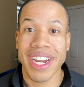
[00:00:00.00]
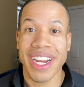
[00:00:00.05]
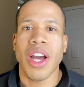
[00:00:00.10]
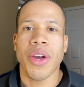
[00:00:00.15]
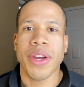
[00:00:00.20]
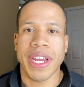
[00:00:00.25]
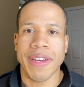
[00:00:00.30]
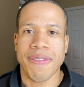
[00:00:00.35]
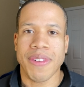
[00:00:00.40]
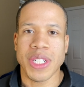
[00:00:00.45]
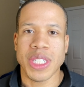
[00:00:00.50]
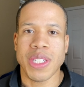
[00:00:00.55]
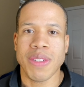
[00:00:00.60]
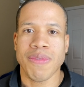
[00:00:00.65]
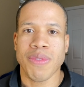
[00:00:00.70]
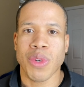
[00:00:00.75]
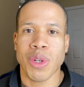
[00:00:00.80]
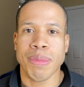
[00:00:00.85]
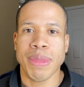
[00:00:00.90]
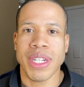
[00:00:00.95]
Okay, first and
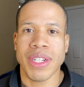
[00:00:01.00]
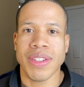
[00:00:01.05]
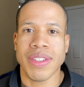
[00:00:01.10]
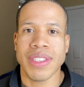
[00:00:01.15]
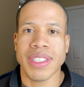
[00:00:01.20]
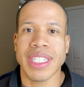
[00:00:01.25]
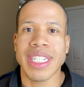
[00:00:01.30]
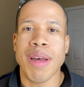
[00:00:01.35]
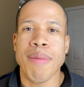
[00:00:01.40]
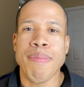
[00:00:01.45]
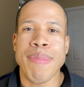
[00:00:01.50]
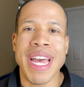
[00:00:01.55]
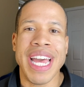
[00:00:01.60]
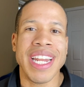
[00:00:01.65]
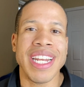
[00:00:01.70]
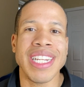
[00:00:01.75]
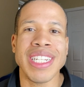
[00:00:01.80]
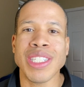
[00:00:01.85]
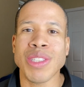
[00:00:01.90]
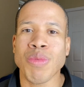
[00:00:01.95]
foremost,
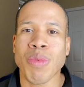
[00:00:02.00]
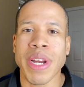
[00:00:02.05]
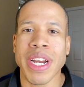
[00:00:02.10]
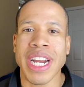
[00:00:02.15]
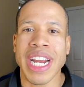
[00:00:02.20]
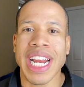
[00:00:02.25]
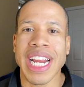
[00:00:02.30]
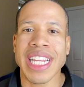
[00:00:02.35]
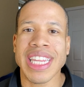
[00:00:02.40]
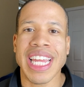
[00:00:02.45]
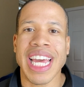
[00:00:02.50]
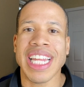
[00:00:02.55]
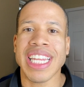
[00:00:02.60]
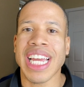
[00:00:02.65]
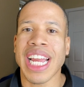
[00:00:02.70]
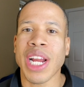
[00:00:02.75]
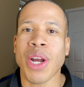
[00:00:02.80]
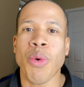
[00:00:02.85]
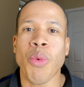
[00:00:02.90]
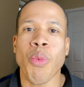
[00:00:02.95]
Ben is wearing that
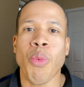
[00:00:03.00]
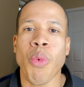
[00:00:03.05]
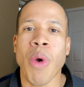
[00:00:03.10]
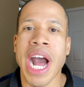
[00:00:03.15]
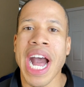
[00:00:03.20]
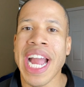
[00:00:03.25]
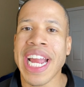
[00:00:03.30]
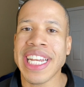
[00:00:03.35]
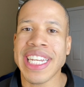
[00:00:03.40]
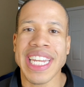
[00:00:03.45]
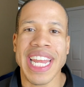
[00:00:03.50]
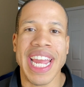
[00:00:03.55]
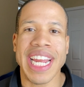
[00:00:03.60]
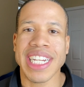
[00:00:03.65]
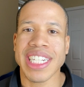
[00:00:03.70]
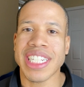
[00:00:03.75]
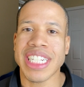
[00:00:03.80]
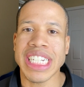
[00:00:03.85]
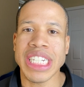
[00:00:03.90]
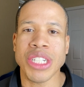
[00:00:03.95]
like wide neck
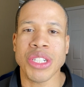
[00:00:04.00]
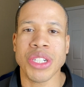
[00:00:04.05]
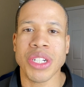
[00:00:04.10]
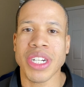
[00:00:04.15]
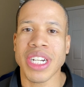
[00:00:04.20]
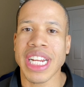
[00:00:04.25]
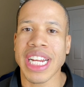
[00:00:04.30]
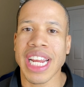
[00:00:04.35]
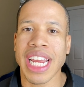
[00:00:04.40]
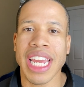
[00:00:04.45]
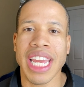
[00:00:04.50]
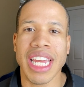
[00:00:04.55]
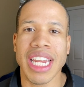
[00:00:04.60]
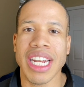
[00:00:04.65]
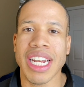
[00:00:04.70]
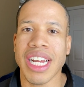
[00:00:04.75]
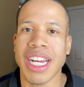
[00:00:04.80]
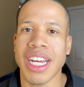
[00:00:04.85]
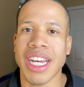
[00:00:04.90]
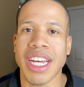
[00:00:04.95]
t-shirt
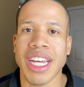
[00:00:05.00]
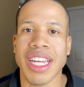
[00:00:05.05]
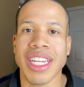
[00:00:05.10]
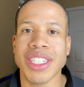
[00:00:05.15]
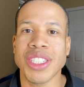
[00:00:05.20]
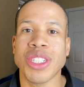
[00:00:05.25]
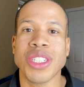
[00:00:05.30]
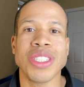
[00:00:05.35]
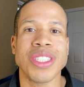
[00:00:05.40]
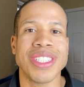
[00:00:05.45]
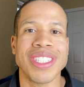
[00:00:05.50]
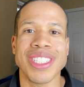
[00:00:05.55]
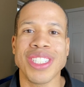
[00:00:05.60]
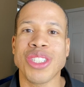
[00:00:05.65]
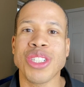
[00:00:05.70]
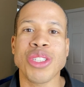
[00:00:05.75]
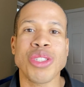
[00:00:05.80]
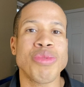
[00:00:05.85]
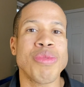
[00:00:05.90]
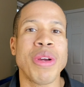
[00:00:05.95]
again. Ugh,
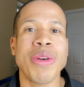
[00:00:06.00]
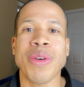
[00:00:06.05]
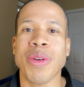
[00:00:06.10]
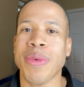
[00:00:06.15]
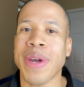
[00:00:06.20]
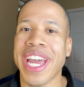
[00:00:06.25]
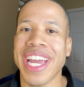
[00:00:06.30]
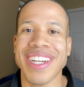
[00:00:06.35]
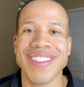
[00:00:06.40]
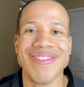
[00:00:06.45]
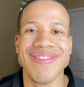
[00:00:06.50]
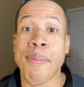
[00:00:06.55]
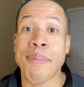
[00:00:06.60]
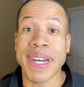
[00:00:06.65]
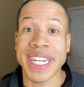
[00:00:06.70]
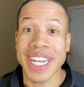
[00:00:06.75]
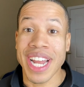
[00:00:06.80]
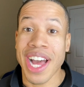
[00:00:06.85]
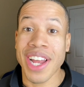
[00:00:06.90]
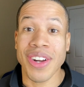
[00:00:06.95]
just throw it away.
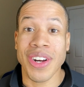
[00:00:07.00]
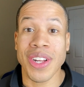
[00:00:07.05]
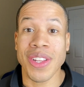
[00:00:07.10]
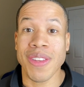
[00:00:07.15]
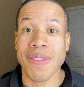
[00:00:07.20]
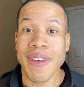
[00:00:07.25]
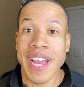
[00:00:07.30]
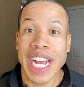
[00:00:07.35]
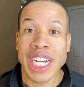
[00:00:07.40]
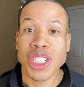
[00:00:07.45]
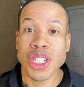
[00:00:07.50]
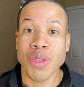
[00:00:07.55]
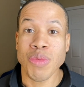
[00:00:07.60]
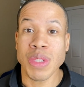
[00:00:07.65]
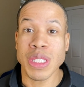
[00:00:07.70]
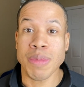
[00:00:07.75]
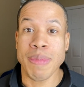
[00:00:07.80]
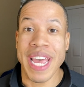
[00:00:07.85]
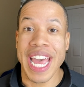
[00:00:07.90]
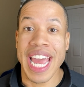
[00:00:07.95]
But not all the fashion
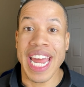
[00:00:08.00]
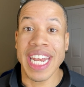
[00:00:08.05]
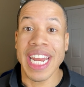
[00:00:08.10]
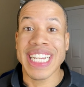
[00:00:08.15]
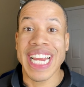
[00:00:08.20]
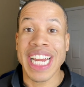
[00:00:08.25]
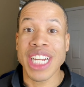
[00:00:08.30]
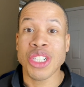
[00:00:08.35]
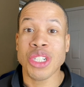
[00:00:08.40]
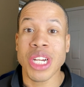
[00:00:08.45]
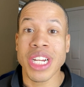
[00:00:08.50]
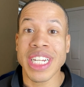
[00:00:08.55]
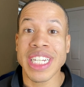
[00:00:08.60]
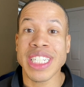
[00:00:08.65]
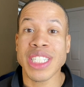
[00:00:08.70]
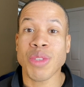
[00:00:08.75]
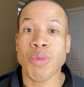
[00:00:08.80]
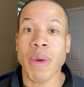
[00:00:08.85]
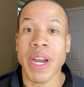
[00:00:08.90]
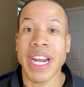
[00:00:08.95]
was bad. Tayshia
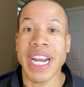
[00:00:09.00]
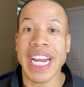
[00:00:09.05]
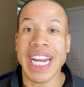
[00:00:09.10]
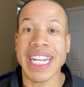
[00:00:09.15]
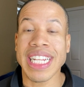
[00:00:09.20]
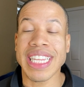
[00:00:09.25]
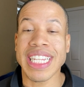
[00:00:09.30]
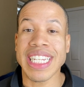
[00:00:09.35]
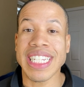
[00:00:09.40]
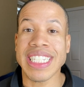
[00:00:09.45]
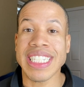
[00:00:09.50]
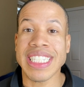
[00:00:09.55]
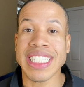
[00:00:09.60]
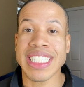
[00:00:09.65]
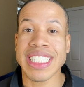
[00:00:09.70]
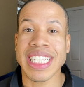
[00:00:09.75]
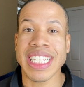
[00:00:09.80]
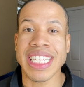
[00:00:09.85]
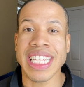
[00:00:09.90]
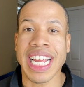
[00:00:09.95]
is wearing
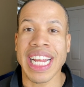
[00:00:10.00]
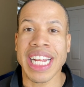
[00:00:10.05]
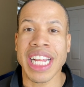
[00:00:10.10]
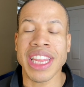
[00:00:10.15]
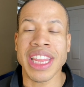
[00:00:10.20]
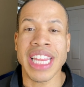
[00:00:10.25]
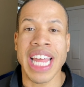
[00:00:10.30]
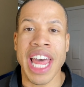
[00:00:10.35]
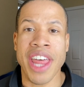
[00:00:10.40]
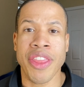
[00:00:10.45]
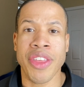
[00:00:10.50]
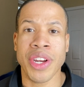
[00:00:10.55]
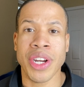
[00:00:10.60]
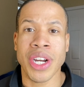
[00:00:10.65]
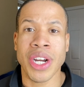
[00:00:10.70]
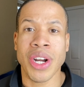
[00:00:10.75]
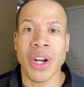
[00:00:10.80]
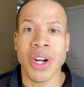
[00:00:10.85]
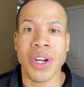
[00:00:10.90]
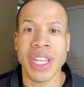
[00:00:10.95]
these like
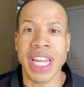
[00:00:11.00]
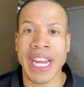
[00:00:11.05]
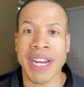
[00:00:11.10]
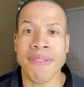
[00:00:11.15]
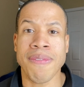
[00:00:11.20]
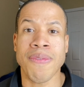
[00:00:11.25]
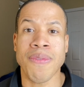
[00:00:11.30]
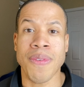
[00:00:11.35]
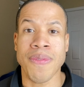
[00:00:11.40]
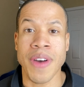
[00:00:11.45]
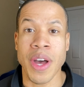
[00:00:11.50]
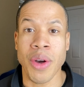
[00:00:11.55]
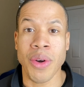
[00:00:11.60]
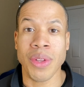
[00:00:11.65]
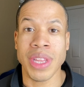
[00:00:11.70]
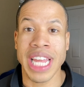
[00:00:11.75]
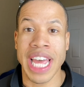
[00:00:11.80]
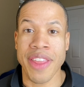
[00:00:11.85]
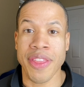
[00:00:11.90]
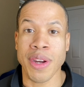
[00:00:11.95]
leather or like faux
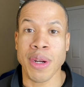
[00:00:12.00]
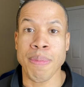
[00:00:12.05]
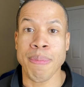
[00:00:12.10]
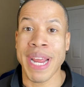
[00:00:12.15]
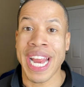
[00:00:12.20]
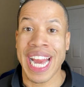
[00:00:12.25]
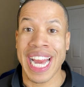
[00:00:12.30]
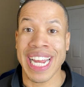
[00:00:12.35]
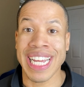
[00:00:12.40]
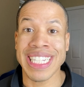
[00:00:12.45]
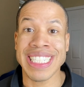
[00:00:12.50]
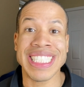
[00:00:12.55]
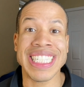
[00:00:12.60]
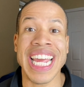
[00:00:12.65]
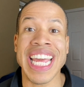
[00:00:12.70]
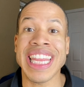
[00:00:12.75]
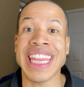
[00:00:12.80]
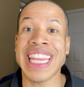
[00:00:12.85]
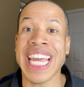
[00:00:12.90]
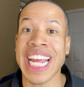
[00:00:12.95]
leather pants,
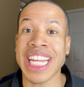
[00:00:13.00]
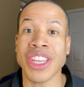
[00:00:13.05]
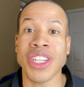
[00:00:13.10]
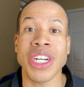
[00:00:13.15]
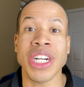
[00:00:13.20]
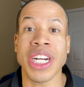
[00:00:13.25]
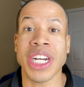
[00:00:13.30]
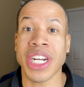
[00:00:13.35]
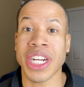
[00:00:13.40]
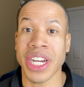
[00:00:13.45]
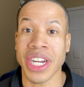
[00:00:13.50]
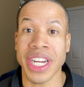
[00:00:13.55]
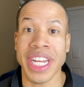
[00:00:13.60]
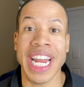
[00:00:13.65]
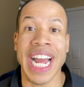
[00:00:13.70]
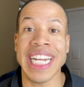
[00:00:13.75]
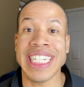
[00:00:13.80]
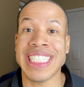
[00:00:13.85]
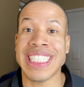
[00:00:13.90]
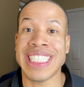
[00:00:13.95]
and they look good.
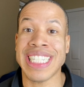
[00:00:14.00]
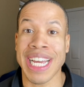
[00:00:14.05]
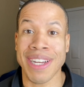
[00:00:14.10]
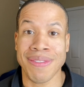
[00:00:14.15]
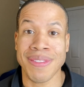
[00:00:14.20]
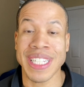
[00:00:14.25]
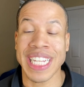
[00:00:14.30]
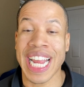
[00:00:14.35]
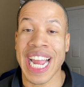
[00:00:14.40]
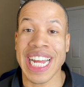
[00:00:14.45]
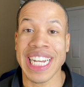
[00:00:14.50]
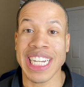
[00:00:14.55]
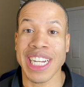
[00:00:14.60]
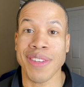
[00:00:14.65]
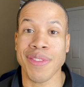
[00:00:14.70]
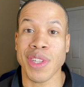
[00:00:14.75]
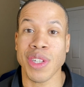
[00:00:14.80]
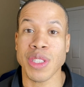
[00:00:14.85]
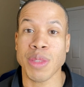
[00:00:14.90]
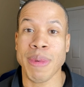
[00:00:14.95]
I definitely had to
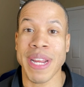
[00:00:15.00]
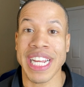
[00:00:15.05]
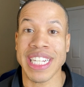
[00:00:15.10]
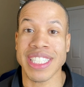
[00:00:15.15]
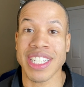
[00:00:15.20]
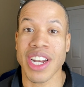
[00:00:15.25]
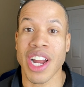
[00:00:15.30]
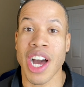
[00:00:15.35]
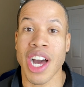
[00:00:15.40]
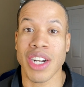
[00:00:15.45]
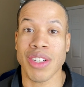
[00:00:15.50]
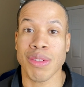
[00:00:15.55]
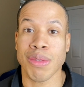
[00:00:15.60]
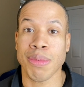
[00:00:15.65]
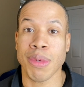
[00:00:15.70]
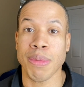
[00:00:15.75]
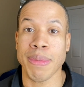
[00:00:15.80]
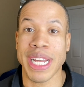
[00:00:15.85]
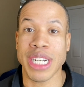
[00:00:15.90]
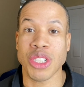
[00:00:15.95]
give those pants an
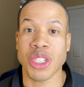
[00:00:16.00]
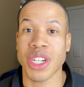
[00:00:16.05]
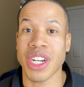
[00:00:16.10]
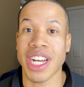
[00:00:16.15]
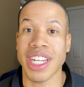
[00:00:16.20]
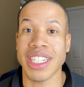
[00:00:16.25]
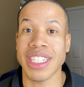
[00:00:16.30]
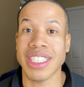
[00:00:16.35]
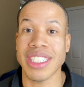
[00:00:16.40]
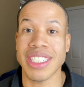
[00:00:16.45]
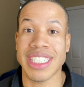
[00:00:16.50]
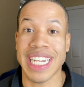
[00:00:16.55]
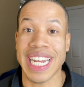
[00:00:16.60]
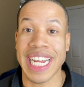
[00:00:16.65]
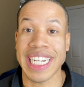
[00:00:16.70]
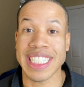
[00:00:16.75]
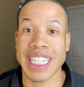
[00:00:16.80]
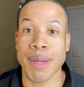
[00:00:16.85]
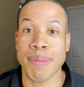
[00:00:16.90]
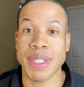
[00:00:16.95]
honorable mention on
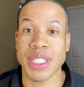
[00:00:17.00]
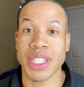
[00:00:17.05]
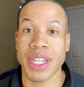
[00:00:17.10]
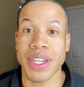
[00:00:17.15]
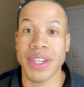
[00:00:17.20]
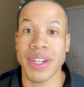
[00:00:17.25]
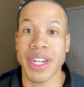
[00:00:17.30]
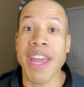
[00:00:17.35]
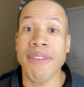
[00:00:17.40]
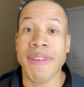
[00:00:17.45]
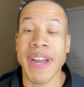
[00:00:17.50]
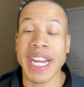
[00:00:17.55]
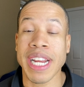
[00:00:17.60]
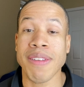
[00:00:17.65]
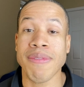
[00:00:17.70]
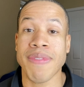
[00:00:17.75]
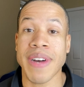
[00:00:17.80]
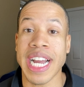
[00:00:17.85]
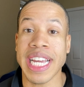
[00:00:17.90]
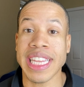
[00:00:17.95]
today's episode. If I
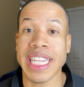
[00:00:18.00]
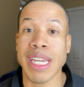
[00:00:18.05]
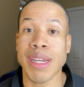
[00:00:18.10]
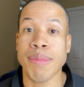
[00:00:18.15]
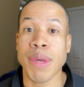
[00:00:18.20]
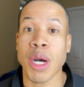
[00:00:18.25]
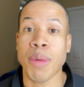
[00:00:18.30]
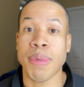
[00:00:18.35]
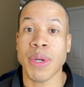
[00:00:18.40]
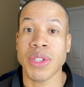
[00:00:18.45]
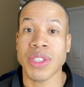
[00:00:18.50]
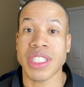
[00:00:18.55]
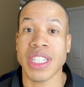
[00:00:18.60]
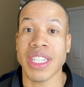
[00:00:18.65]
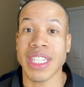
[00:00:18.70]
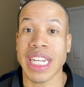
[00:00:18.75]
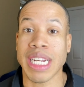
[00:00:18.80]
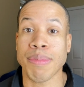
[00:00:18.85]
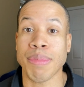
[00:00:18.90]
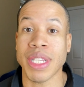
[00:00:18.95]
can find them, I'll post the
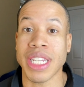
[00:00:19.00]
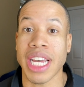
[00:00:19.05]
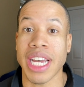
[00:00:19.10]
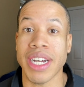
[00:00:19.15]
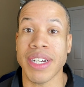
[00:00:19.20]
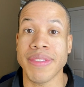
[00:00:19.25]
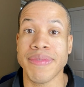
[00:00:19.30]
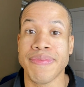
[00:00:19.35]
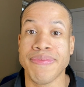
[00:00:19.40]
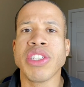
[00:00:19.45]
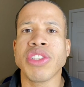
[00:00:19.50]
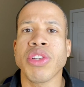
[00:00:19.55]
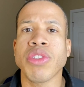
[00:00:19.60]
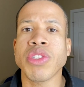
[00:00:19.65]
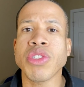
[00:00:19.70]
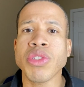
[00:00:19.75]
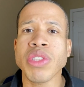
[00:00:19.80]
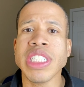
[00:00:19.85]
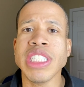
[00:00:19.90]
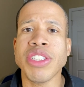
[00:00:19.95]
link below. So
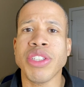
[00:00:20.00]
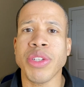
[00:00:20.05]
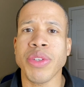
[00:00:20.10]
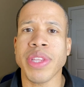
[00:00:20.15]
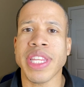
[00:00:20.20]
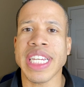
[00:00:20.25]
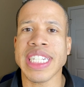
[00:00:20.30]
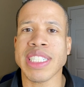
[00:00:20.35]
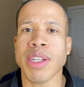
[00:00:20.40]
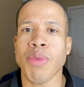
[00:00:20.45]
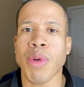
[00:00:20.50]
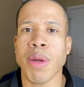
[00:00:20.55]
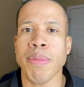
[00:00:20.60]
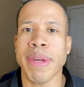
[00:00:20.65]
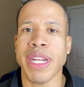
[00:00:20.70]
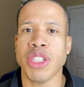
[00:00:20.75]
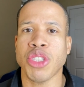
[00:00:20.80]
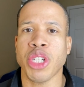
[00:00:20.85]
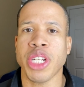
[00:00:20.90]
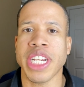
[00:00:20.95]
there's only two things I want to
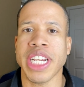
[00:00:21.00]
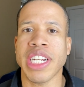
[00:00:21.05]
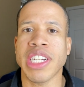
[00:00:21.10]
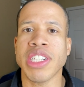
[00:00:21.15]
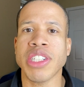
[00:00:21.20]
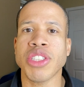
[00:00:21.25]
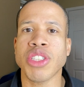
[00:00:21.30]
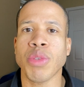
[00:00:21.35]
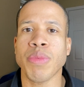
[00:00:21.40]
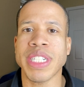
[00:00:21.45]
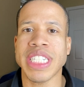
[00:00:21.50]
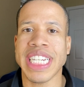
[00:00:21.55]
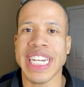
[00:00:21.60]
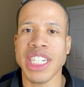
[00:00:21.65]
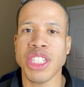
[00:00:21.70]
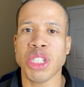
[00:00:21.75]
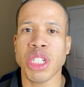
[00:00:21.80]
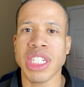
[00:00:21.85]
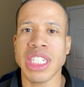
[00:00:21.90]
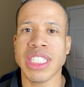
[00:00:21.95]
mention here. So when
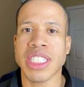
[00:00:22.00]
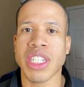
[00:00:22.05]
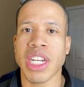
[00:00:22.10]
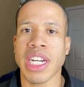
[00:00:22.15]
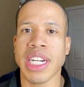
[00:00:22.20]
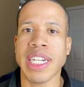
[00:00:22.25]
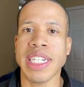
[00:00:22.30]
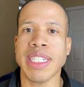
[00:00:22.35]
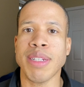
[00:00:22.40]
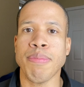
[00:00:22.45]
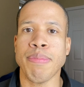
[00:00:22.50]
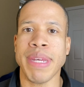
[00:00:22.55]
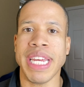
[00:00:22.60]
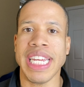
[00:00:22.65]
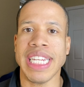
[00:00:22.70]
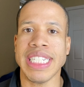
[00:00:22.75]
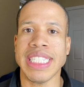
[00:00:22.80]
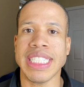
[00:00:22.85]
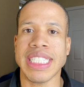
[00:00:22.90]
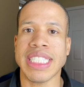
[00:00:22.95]
Tayshia is talking to
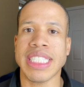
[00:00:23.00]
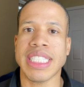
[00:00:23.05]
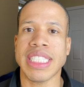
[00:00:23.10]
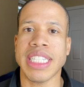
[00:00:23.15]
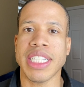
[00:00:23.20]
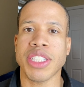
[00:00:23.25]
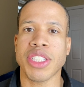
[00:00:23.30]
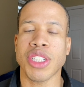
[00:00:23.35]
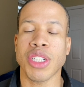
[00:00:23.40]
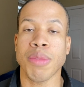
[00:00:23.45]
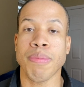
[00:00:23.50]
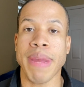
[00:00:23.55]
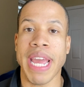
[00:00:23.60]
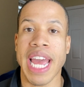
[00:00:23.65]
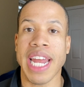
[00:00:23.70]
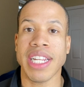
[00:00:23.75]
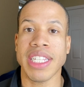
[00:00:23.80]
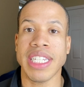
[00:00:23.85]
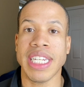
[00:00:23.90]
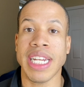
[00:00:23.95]
Ben's sister
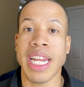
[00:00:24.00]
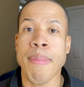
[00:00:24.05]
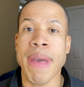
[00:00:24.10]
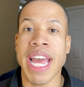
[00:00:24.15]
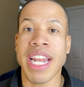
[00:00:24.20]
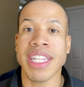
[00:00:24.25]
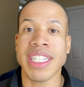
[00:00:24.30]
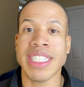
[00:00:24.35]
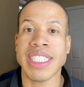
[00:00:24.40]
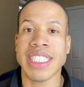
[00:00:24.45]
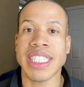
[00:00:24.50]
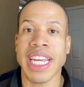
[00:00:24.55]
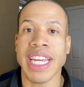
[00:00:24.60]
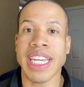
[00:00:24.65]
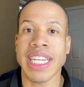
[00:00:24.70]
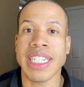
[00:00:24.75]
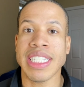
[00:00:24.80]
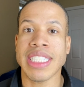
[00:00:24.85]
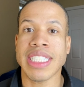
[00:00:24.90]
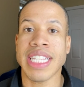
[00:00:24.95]
Madeline, Madeline
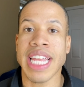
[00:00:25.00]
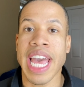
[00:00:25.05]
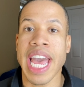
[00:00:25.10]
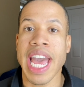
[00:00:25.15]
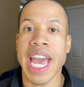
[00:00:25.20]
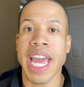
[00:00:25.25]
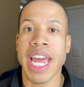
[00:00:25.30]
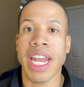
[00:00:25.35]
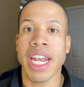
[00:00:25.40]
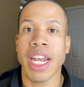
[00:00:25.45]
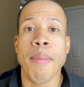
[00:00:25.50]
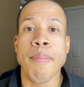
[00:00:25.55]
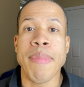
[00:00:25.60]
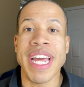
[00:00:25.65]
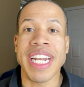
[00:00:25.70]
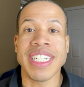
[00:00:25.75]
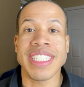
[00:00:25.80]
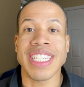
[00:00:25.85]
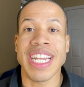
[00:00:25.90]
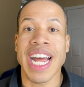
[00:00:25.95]
says that
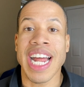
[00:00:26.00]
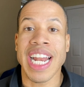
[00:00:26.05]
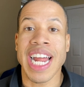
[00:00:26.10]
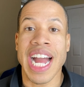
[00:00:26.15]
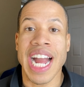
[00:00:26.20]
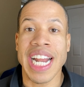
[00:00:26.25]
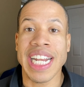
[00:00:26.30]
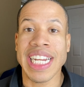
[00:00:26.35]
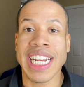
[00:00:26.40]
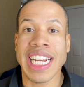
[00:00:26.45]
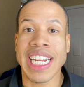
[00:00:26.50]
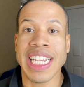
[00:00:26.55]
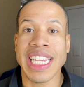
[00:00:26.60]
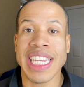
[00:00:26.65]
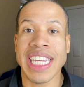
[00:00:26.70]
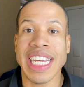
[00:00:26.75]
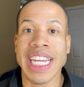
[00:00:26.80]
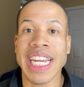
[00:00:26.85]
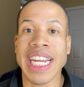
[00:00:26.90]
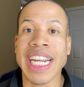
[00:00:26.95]
Ben is not hiding
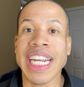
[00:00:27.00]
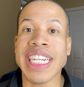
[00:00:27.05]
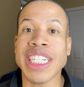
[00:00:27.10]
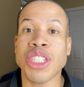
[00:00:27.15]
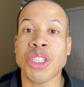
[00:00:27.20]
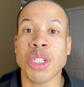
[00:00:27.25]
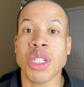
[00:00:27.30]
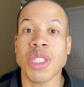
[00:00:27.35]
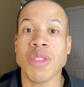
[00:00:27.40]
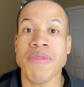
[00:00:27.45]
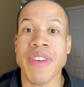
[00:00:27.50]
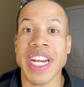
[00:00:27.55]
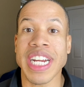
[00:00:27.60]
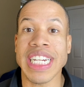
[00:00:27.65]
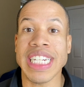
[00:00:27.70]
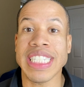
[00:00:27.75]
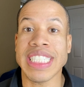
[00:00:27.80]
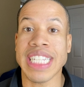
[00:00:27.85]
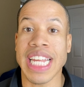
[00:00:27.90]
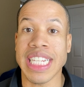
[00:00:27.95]
anything. He's just
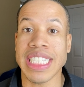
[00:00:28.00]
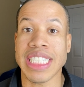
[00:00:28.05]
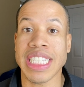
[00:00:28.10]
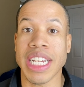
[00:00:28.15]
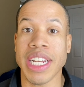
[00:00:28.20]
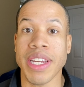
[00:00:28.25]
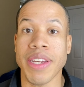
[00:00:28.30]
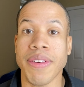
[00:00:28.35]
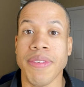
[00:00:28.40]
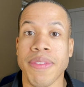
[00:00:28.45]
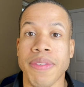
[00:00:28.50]
very sensitive.